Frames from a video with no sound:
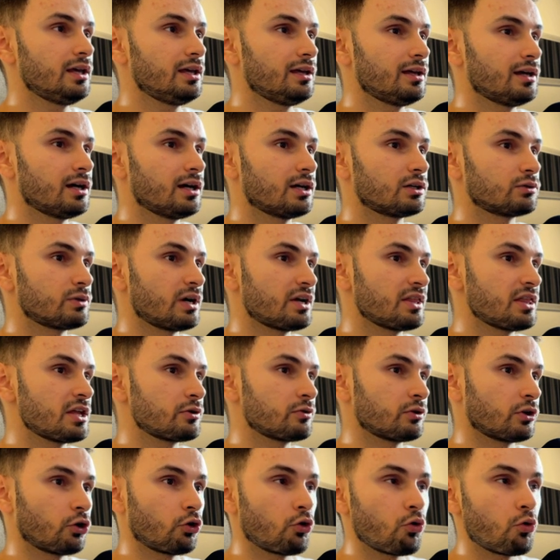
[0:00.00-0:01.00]
uh, right there
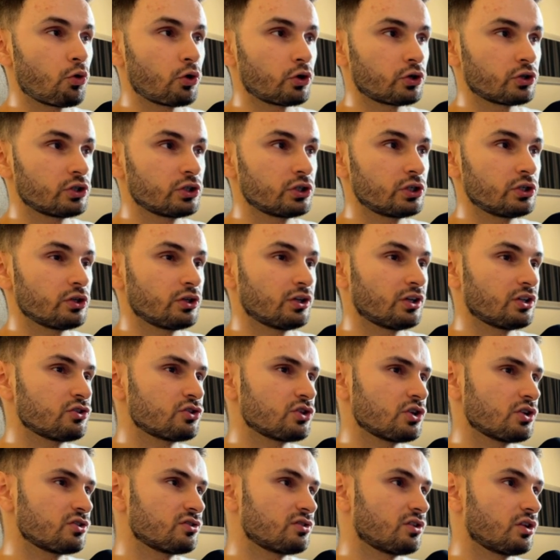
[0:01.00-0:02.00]
in the corner. You can
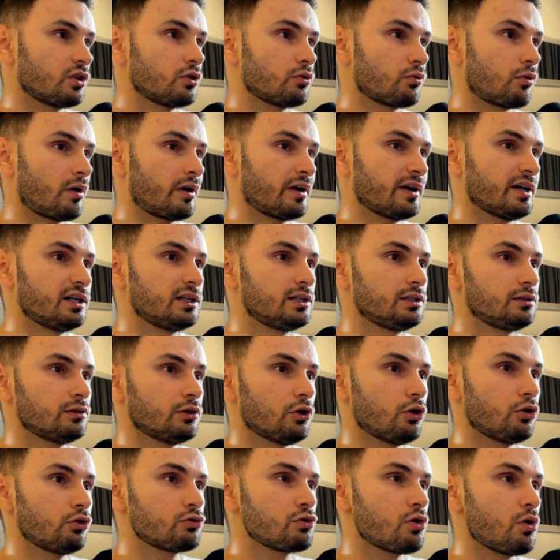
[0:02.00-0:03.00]
change the U R L,
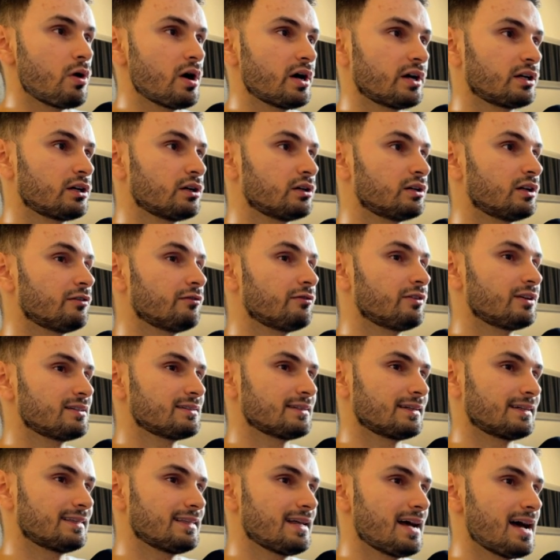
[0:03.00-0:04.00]
logo icon, and things
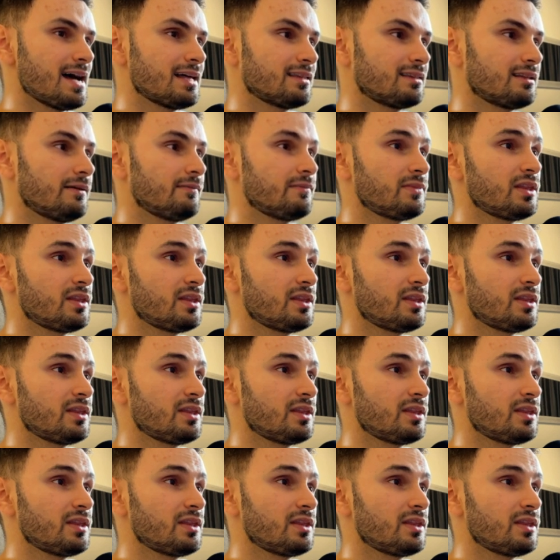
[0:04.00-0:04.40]
like that.